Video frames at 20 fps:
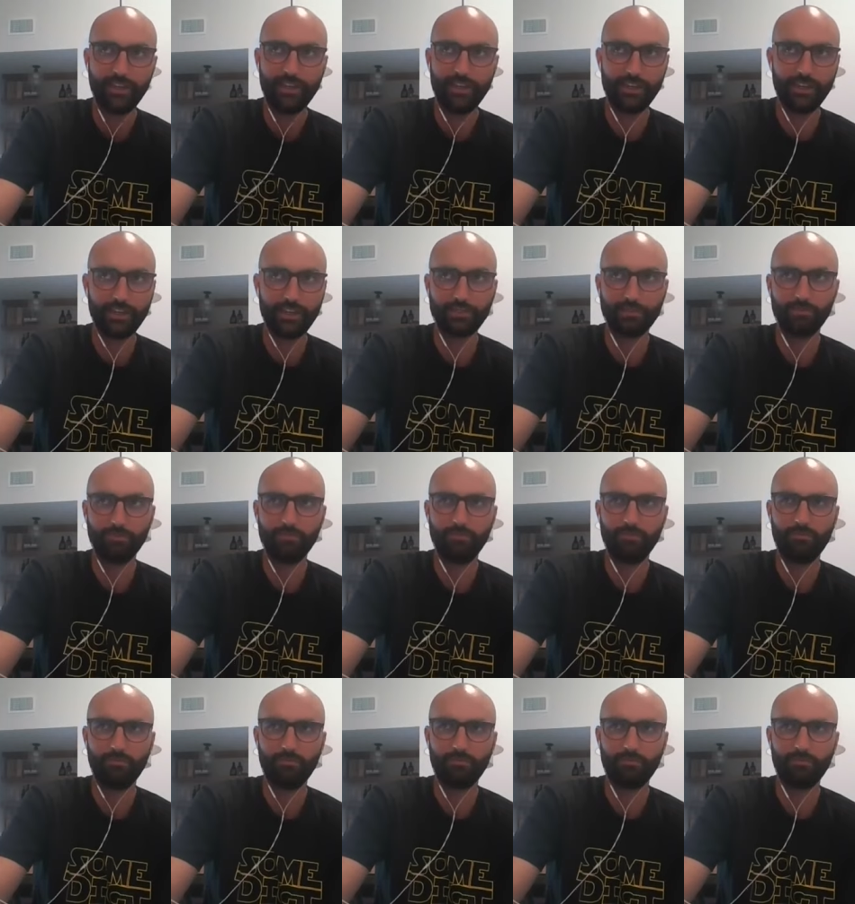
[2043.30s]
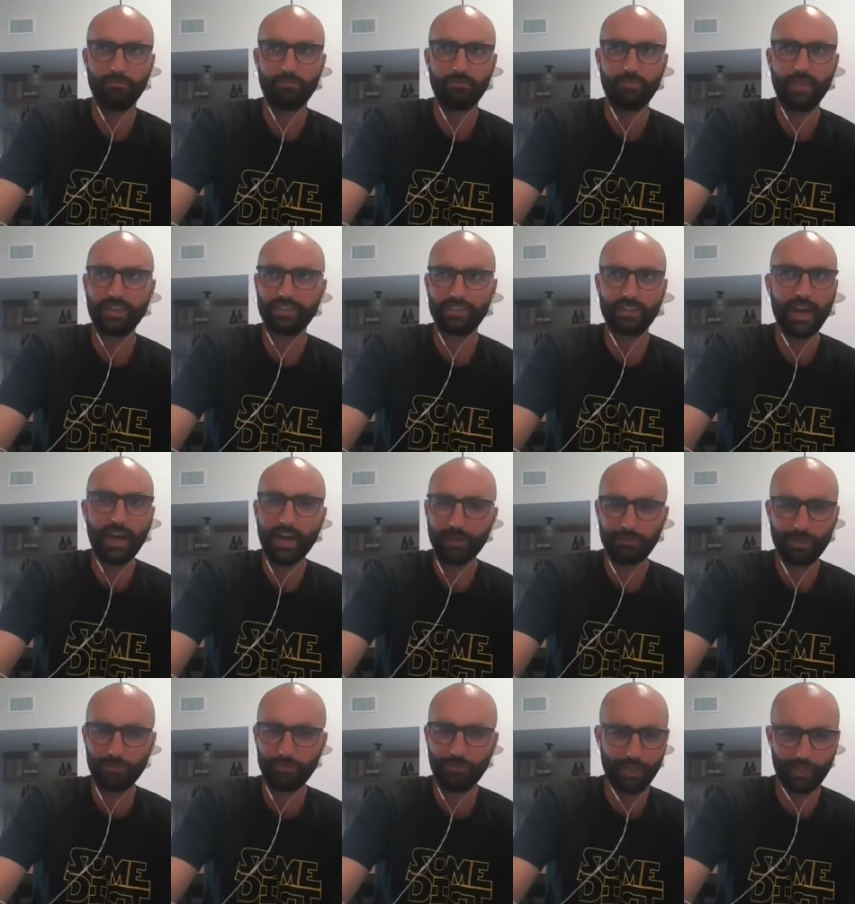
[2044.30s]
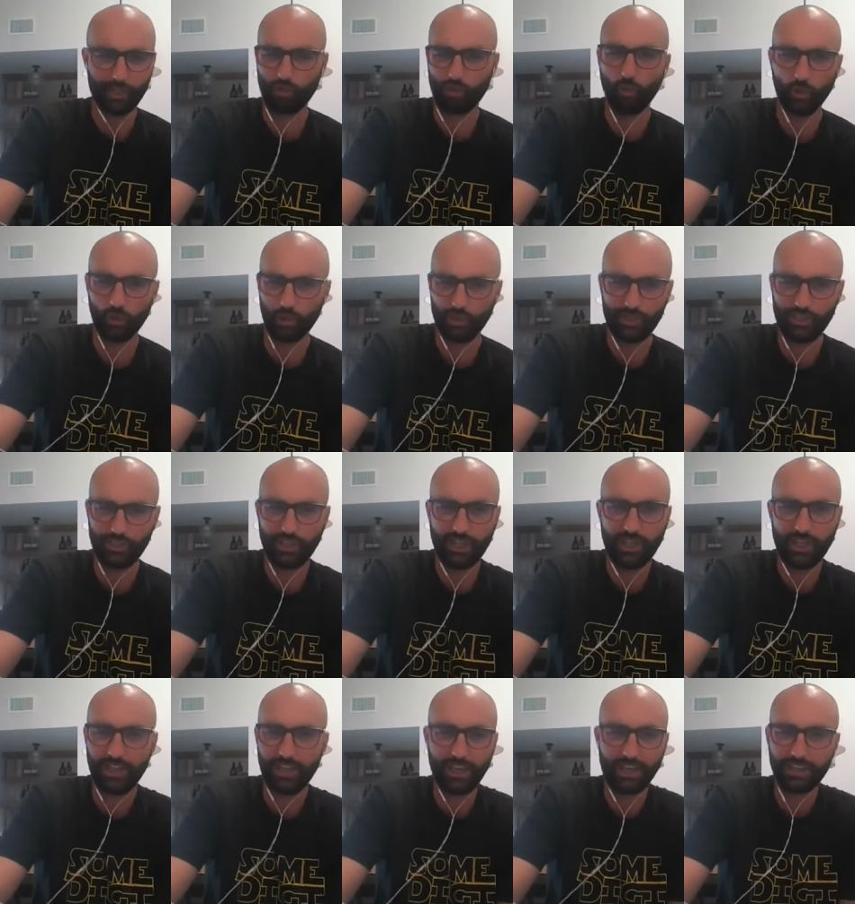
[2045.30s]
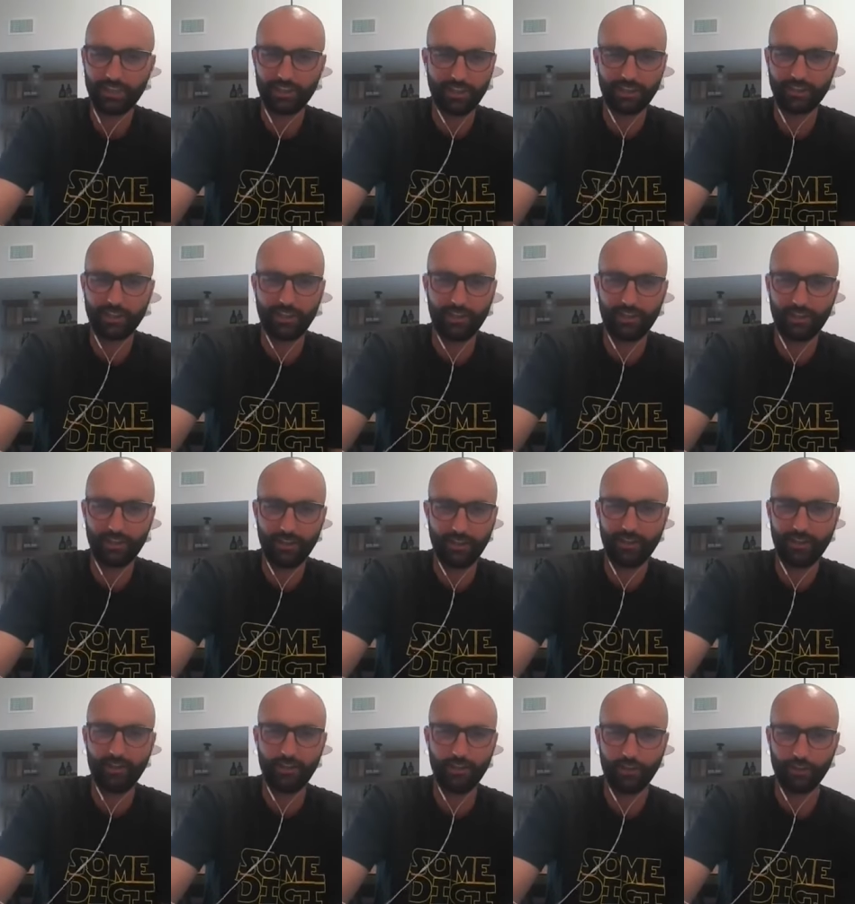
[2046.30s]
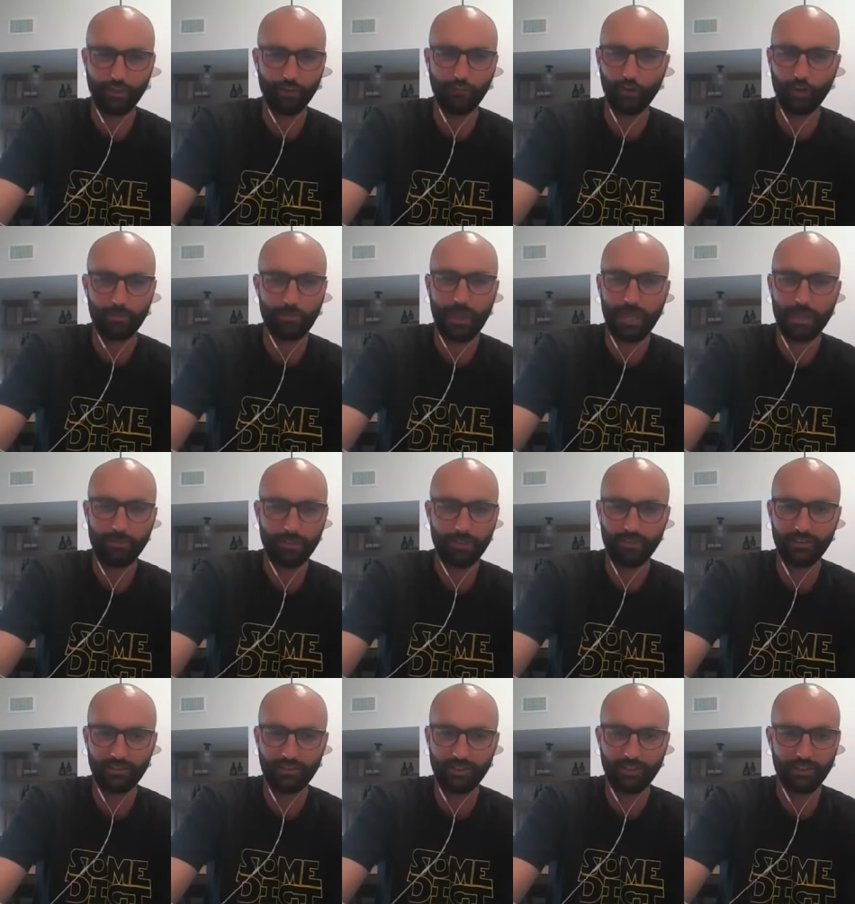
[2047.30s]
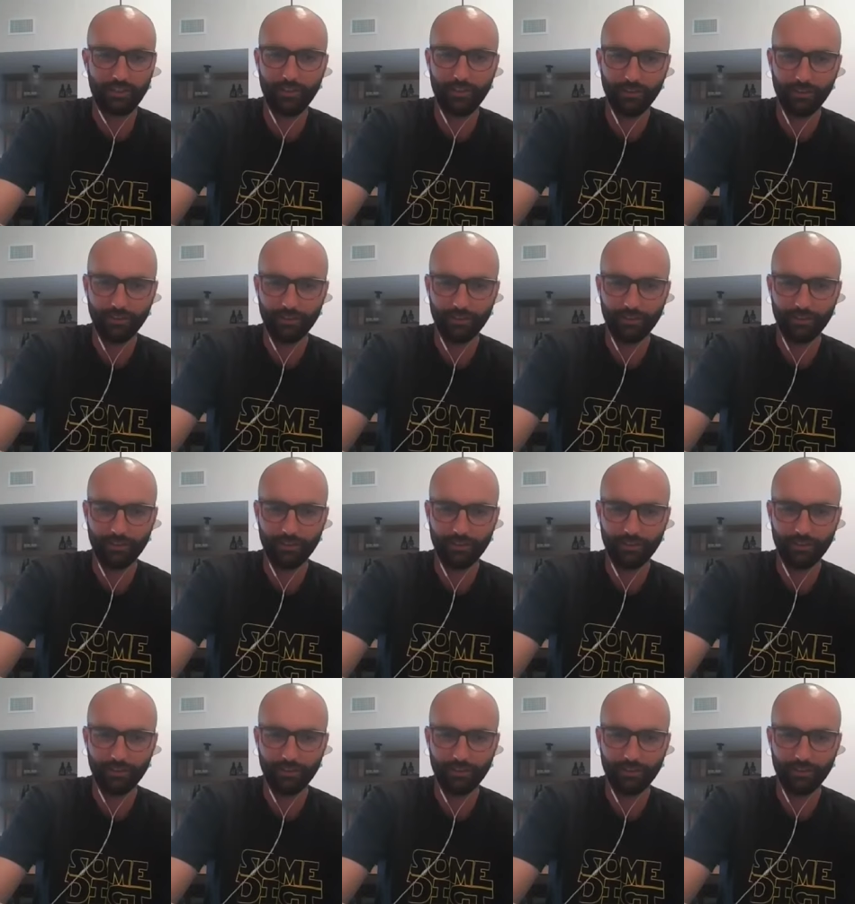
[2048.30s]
is has got to be much worse than anything that a, a deferred payment can do.